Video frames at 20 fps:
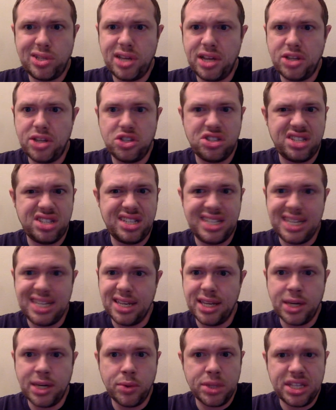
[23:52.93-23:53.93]
just
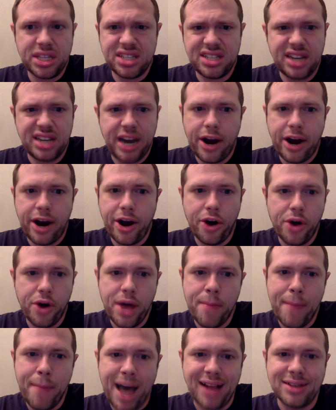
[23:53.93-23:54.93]
dealing with the scenario
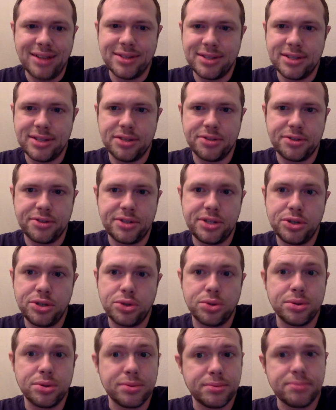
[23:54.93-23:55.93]
imbalances, these
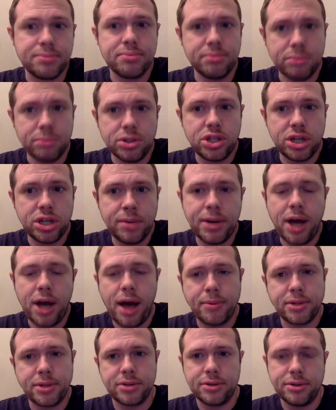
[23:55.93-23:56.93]
are legitimate
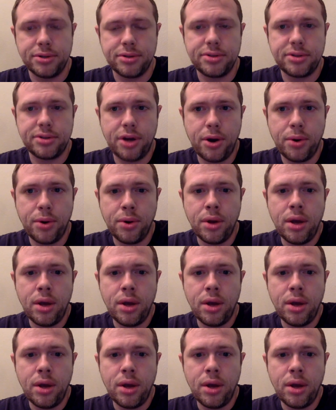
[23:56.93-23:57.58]
obstacles. So